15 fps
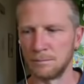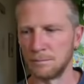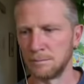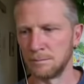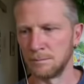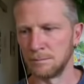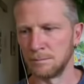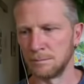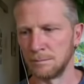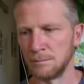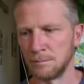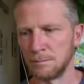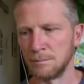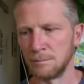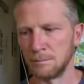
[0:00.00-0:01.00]

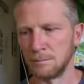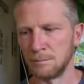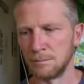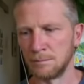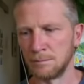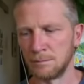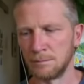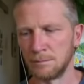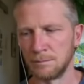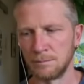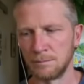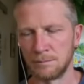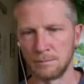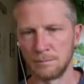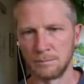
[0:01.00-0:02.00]

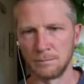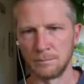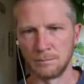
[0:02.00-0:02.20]
(silent)